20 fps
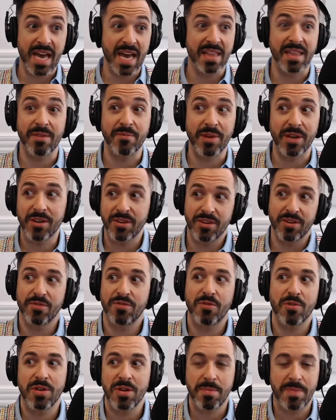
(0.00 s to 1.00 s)
and then we couldn't
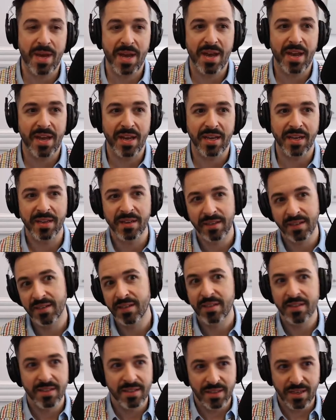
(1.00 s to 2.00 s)
afford to pay
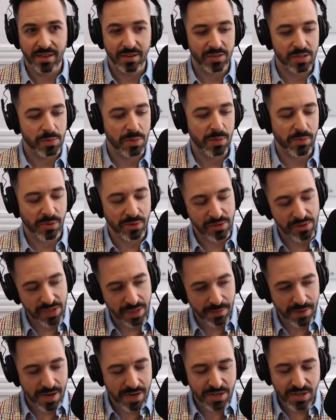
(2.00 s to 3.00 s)
these people we were
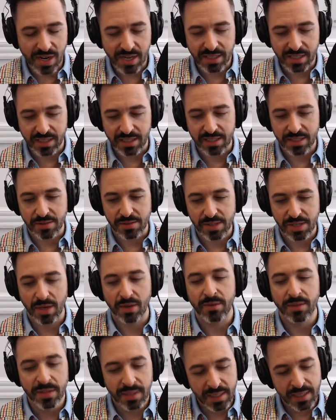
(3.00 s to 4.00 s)
subcontracting to.
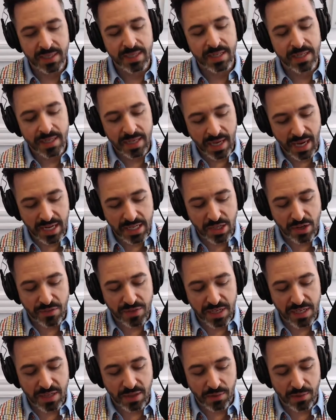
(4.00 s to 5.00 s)
So I
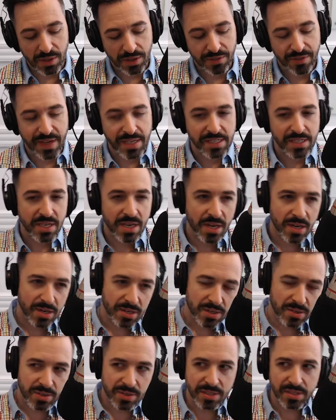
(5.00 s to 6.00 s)
dove into the world of
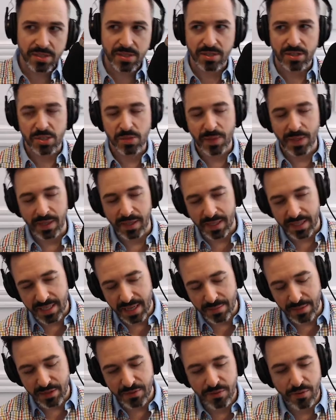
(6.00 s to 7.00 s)
SEO and started spending a lot of
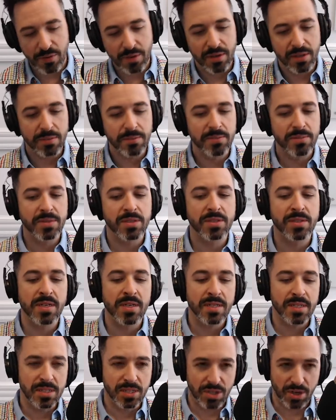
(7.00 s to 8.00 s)
time in the
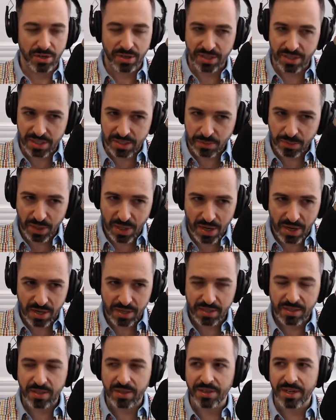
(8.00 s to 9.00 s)
forums, started this
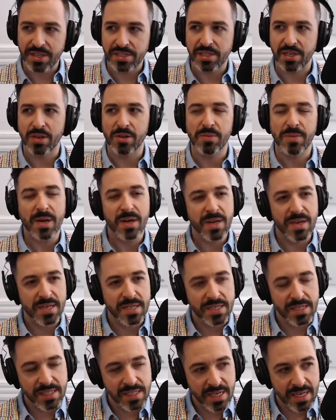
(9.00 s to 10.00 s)
blog called SEO
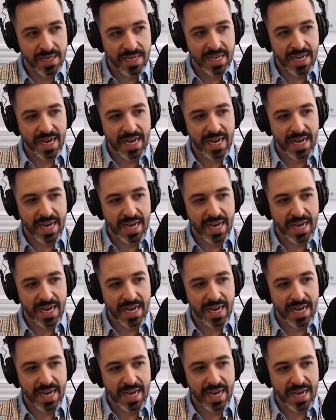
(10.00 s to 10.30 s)
Moz,